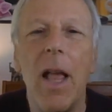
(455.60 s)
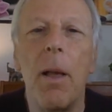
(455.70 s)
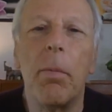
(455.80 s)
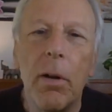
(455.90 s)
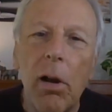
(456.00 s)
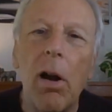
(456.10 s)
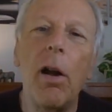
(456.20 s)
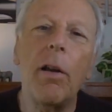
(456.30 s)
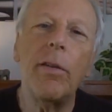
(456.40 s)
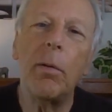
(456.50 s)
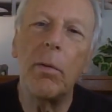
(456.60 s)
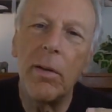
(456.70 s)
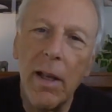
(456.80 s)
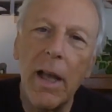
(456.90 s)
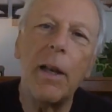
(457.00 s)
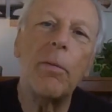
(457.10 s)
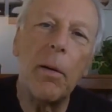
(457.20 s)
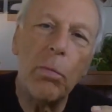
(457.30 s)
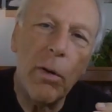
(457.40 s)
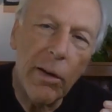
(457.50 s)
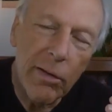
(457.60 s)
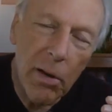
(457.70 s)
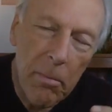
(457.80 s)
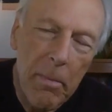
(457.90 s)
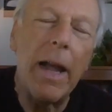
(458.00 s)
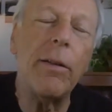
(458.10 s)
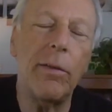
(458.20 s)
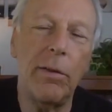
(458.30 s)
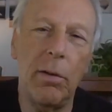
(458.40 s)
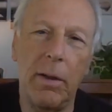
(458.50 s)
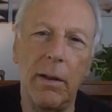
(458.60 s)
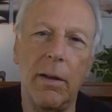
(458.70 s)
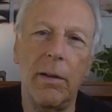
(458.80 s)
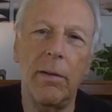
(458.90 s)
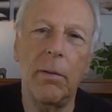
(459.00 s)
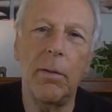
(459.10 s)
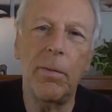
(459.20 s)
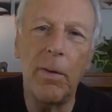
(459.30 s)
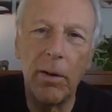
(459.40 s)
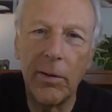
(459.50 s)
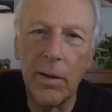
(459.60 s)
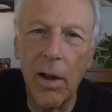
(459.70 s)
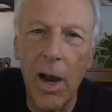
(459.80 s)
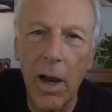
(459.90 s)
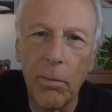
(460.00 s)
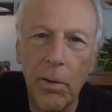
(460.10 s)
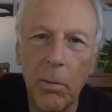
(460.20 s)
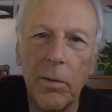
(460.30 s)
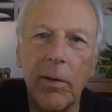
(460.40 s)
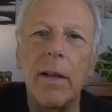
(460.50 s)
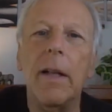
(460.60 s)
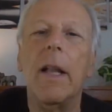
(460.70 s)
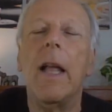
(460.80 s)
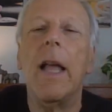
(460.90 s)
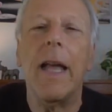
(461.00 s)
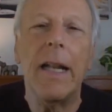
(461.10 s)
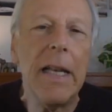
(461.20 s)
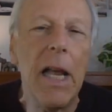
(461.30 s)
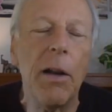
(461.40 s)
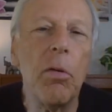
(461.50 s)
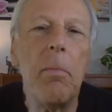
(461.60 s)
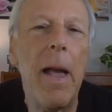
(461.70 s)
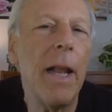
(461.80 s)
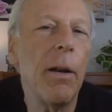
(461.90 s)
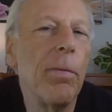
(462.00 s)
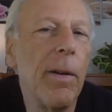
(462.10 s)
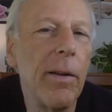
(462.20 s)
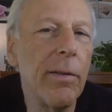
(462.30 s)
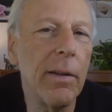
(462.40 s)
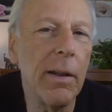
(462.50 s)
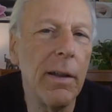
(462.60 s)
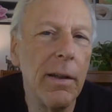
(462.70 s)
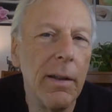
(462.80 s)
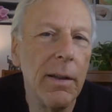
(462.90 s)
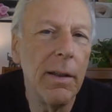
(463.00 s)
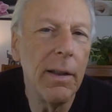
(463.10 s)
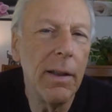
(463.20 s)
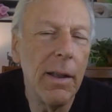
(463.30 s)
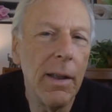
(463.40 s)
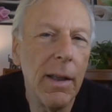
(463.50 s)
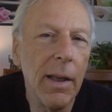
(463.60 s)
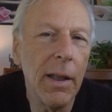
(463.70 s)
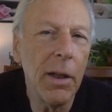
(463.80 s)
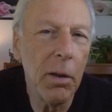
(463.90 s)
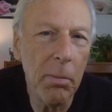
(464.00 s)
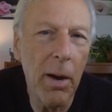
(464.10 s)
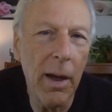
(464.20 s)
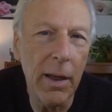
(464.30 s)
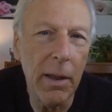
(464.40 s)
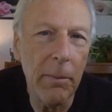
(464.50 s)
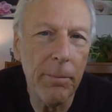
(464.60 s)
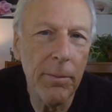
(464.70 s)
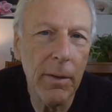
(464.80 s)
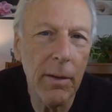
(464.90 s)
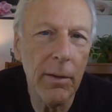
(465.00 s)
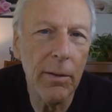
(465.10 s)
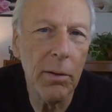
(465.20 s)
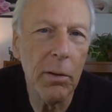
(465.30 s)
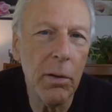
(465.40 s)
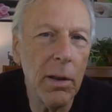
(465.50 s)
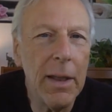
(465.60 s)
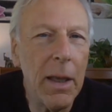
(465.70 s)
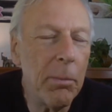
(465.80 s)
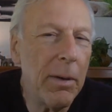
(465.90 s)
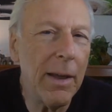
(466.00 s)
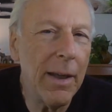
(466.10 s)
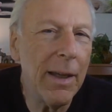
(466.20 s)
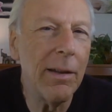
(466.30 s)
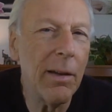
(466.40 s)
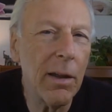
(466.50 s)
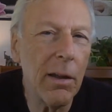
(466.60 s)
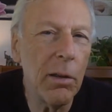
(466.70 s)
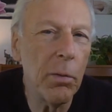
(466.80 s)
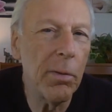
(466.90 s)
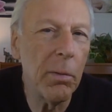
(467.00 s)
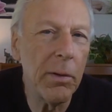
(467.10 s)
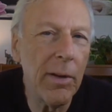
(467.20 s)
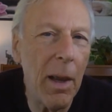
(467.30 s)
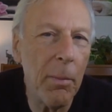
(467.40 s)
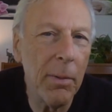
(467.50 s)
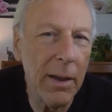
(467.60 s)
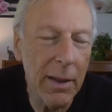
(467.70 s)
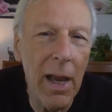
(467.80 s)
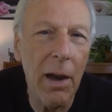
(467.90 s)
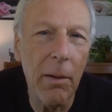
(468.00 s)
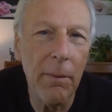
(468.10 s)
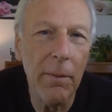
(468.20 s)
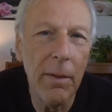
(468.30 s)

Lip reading: because she was not a vibrational match to it, she was functioning at a higher frequency, it never manifested in her body. So could that be a hint and a clue for what's happening now?